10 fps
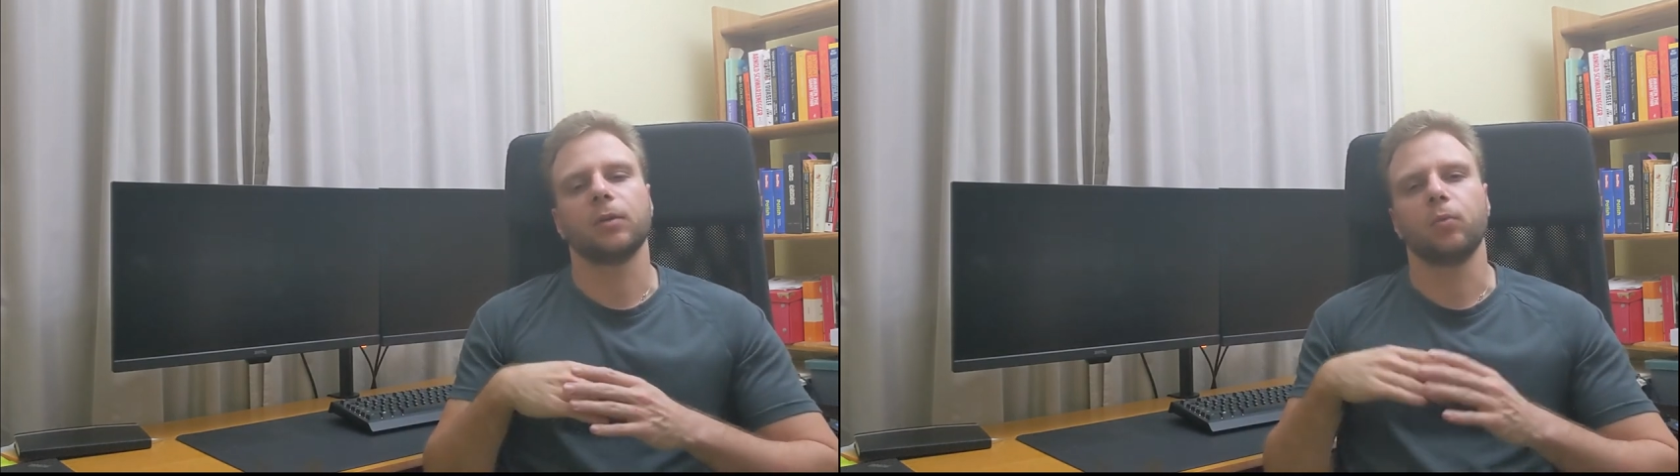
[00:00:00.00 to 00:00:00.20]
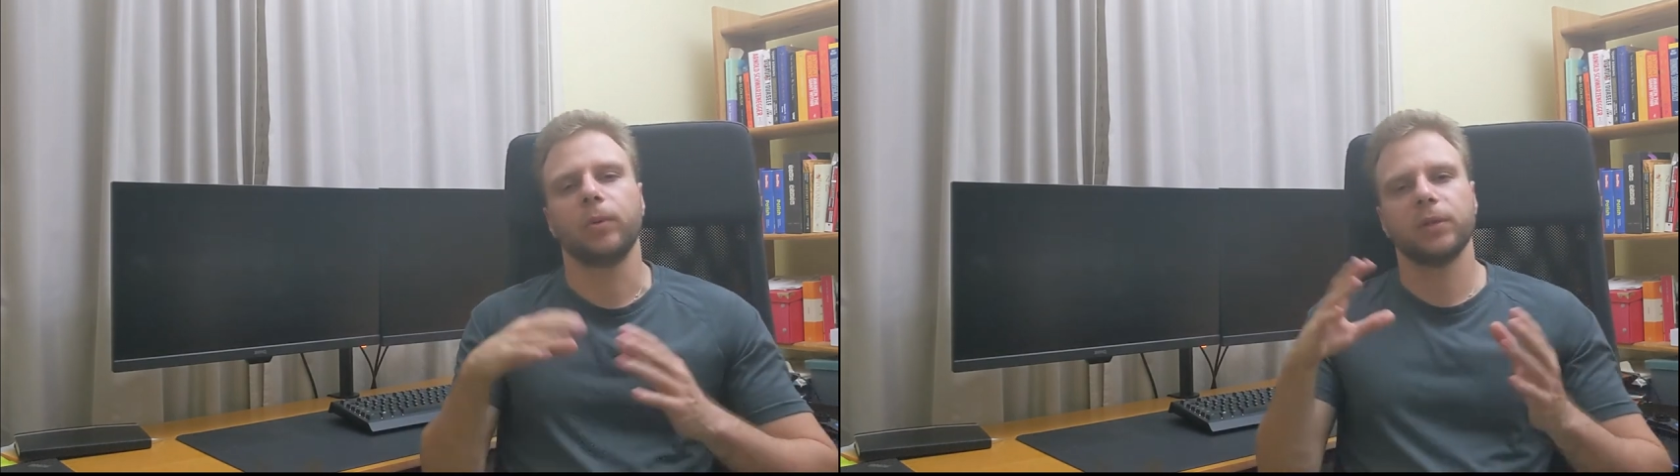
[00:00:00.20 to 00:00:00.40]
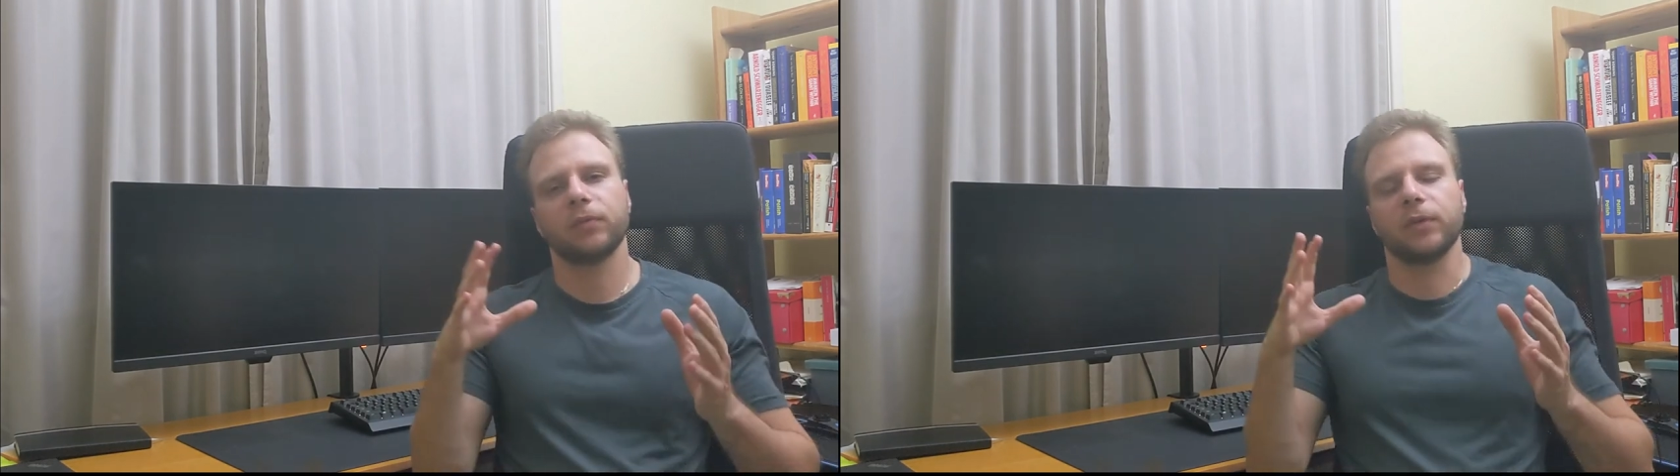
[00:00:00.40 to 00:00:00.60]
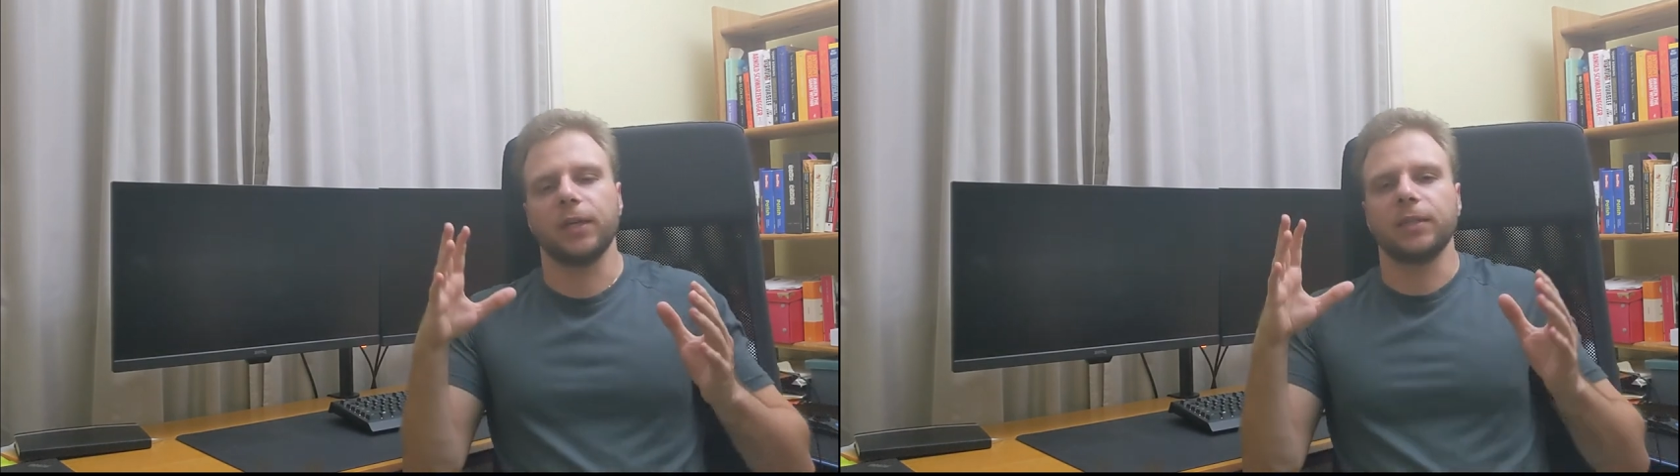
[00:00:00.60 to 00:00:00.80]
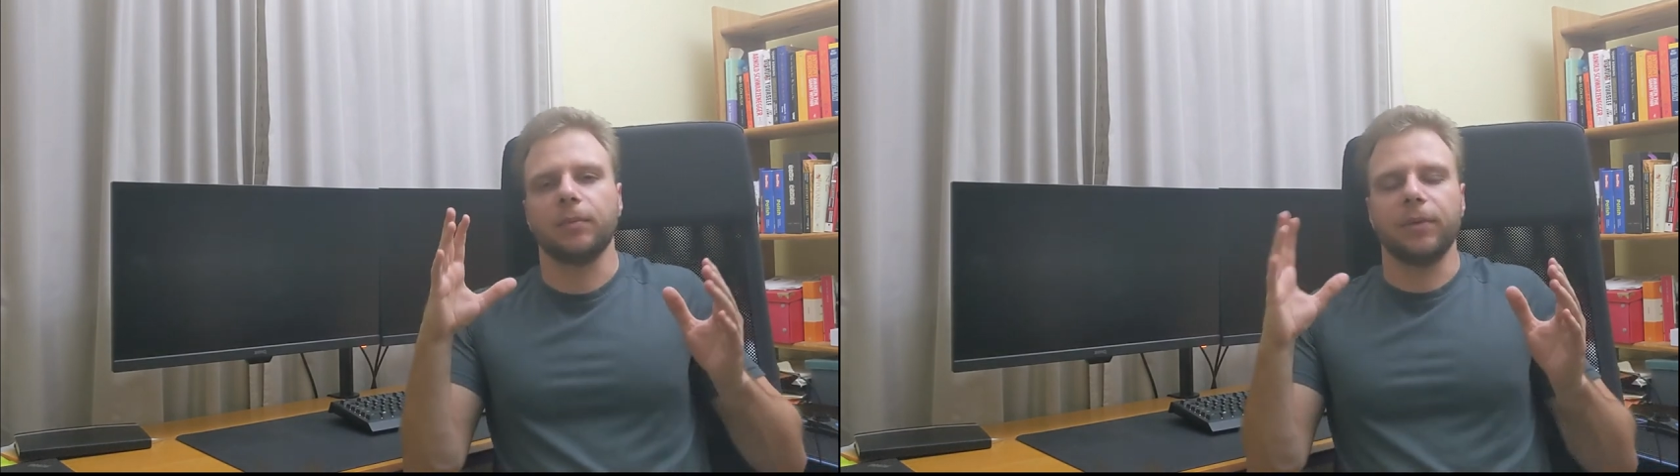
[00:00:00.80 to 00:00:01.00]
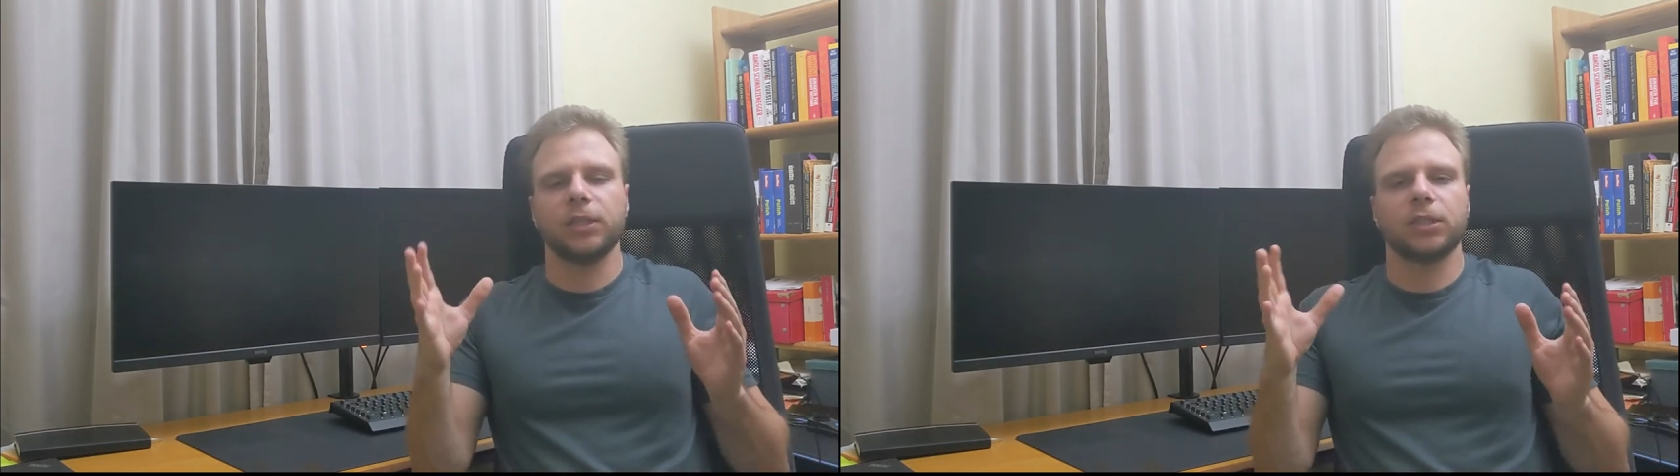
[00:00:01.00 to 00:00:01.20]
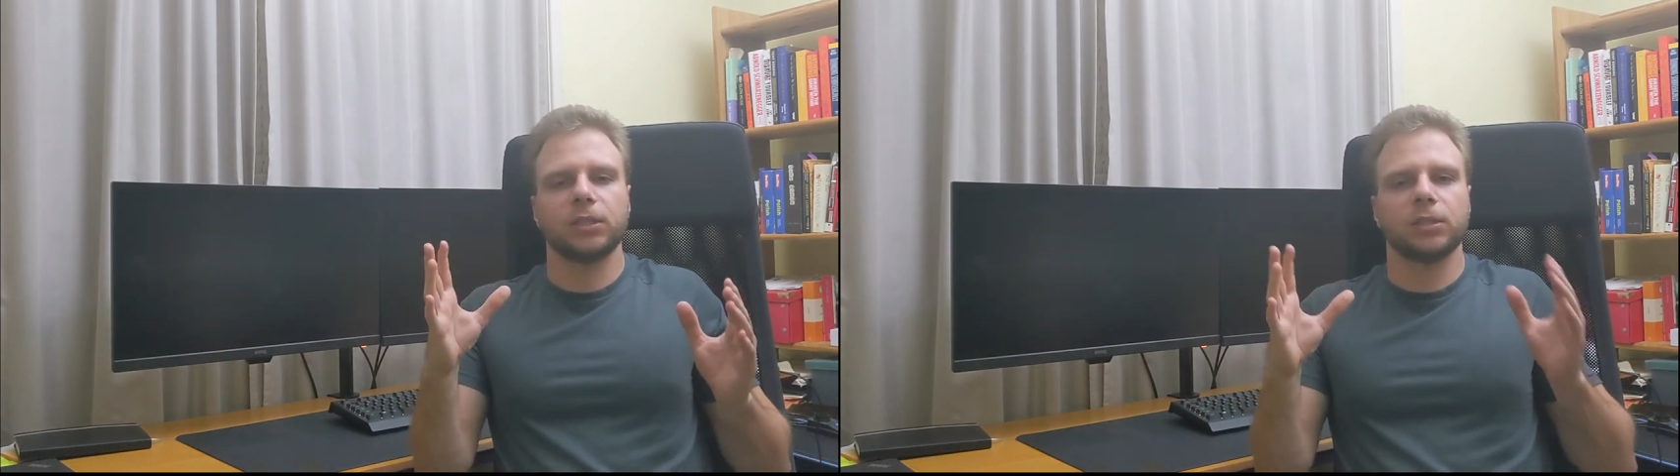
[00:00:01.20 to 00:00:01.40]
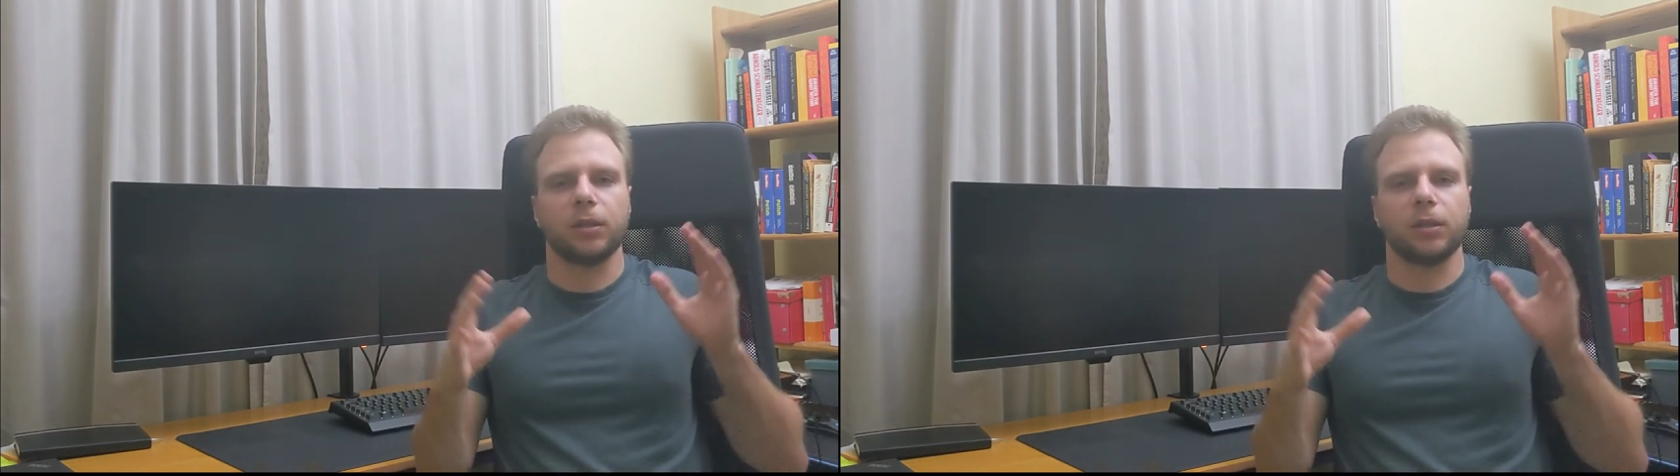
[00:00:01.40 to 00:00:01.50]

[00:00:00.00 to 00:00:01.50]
the width and dimensions,